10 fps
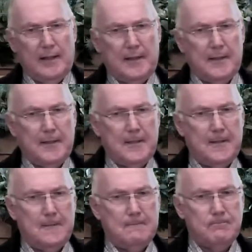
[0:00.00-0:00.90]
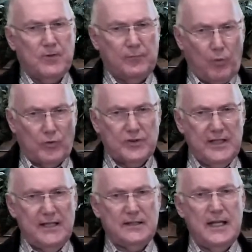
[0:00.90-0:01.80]
uh, the
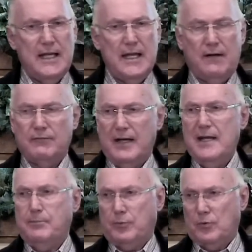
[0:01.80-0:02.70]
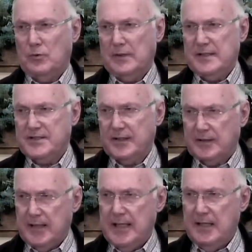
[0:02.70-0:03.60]
14th day of April is the
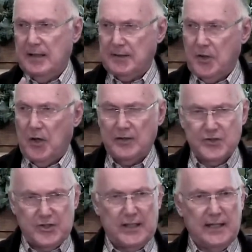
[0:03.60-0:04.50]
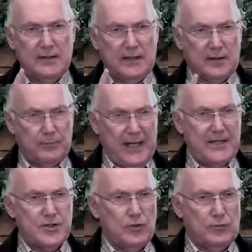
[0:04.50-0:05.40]
day that God said that the
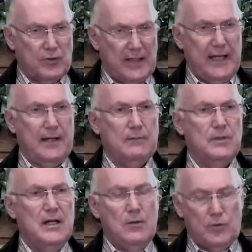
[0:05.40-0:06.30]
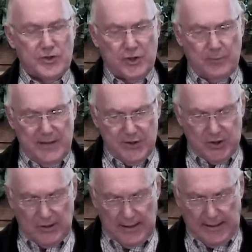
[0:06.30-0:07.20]
Passover lamb was to be
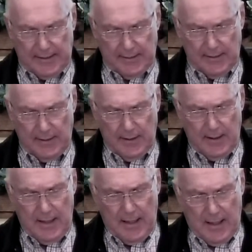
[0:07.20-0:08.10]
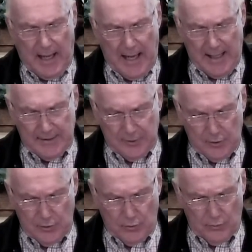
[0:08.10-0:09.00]
slain. I
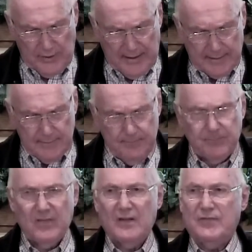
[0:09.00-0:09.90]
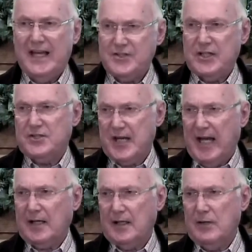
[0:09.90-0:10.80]
know that that's
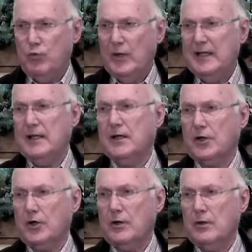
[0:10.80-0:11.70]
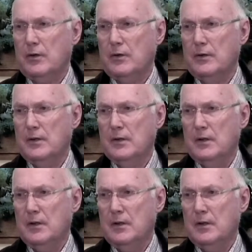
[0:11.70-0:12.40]
exactly when it occurred